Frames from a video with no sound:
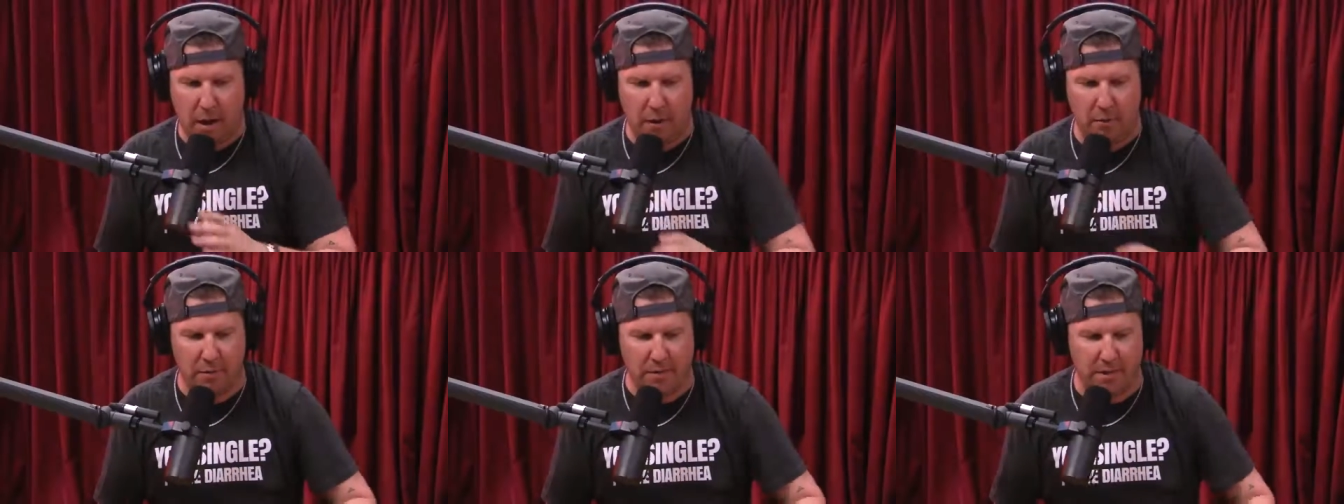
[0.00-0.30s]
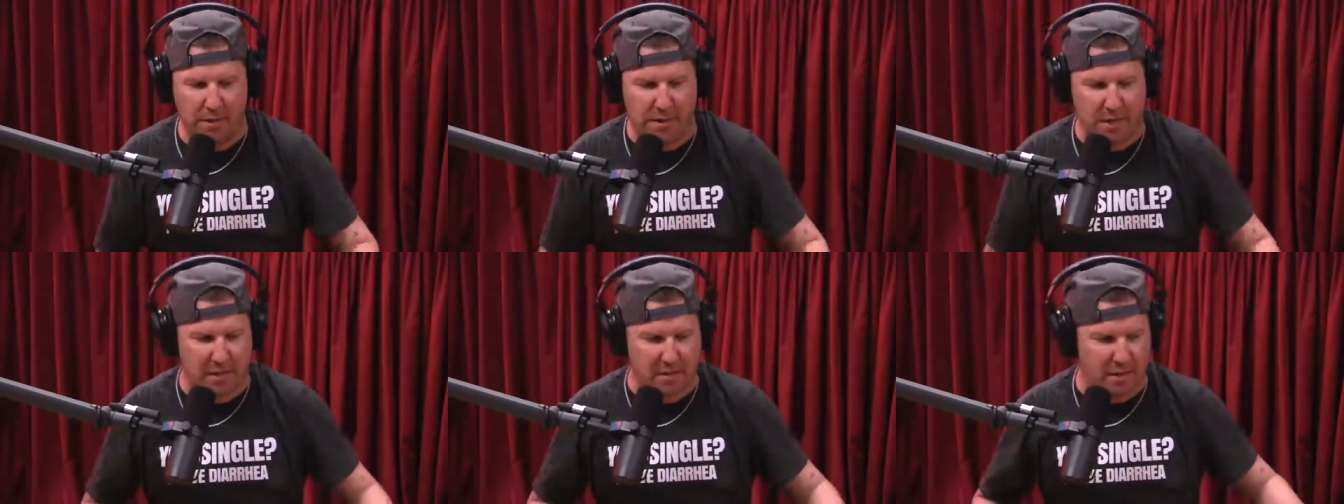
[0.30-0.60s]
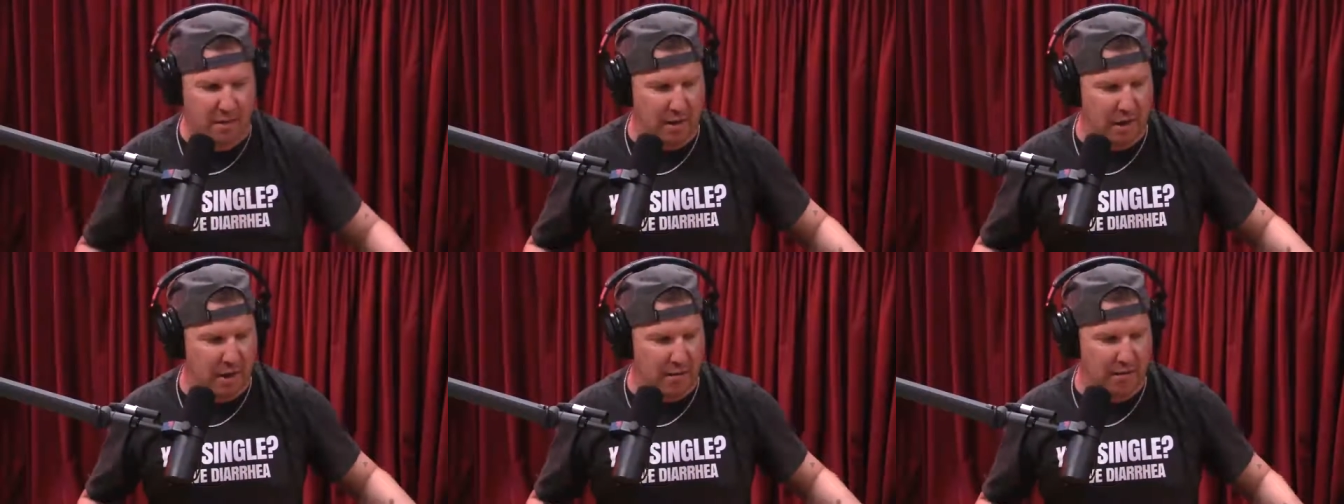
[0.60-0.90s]
I would detox,
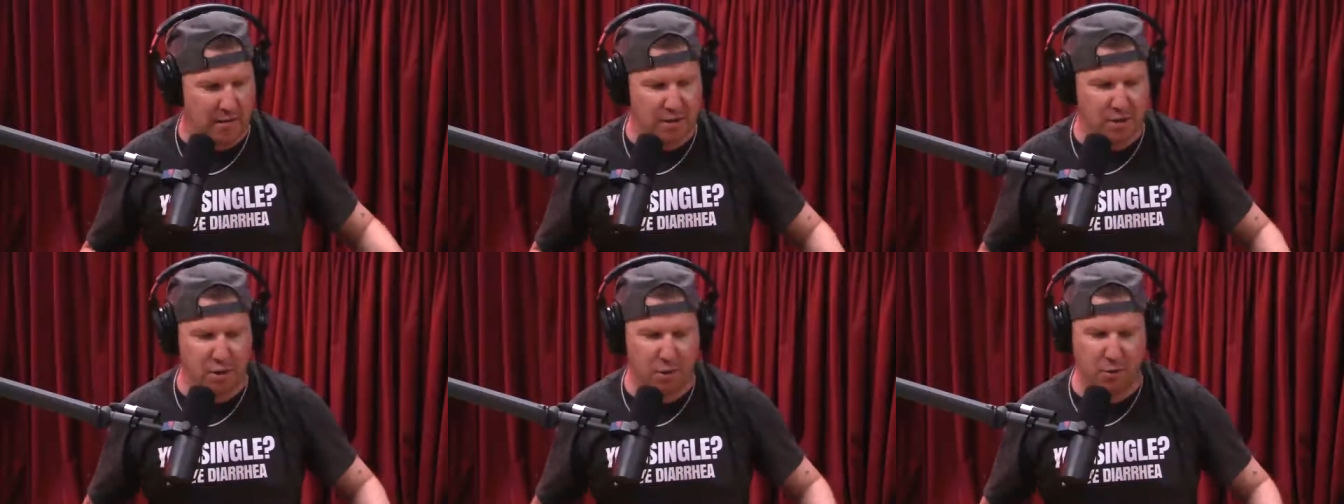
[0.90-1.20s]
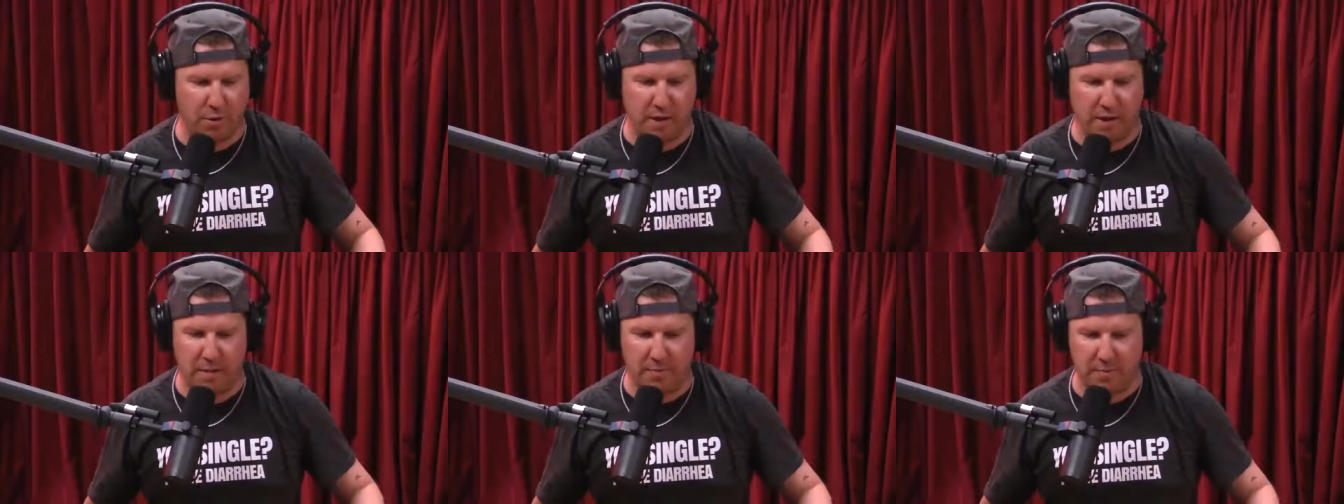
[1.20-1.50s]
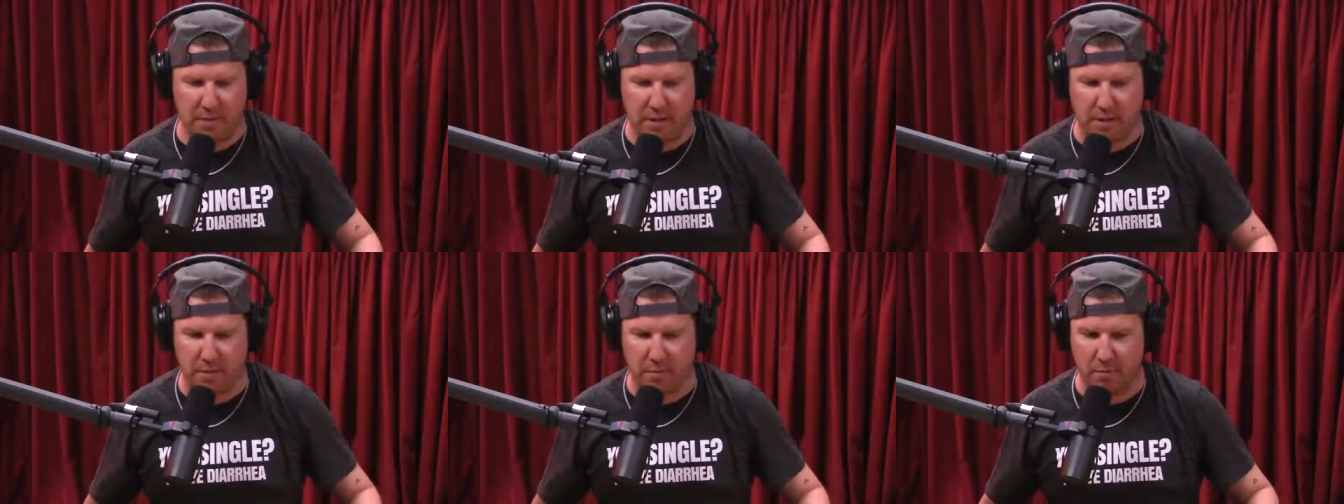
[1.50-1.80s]
and I would have these
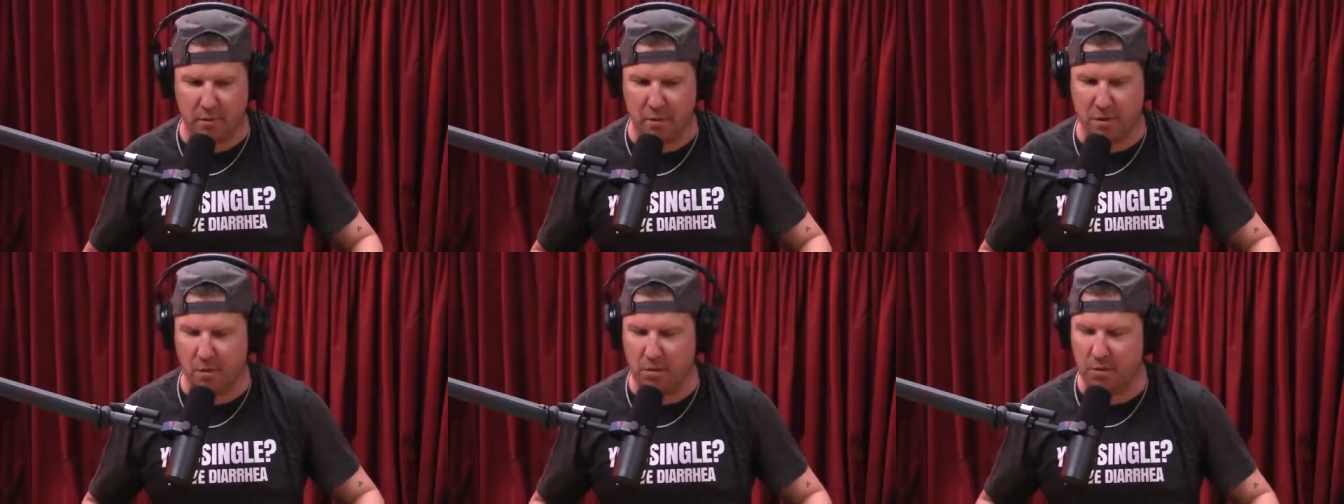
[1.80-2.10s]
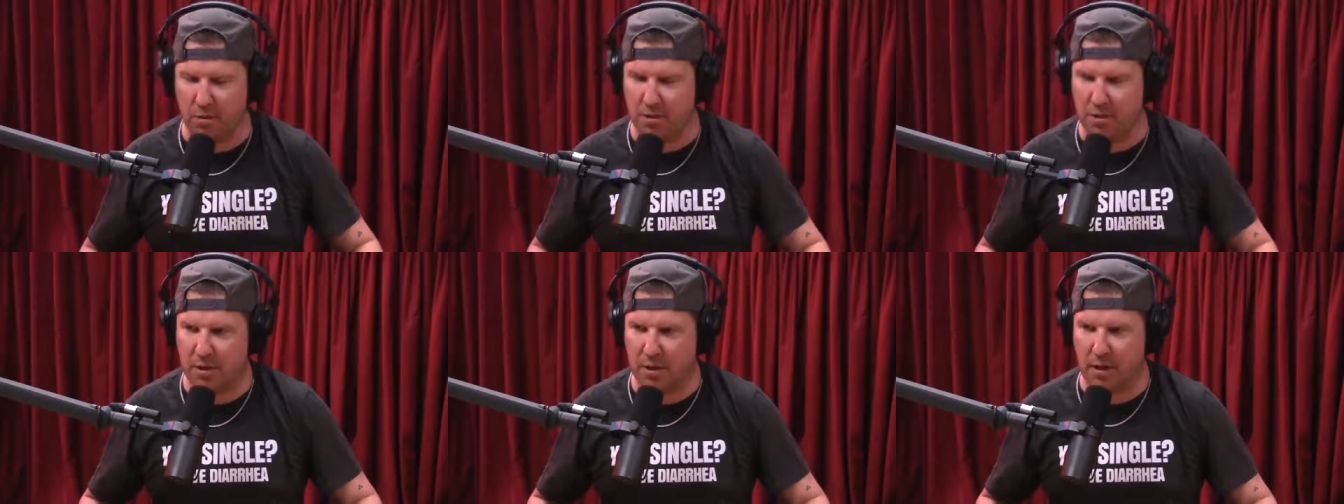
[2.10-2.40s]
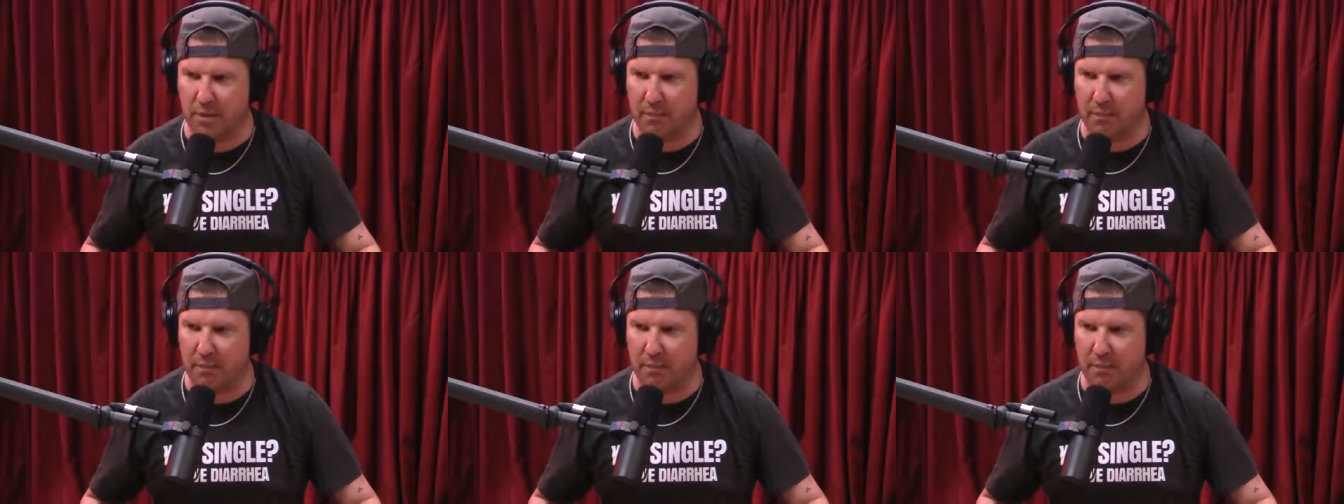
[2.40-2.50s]
dreams, and they were so lucid.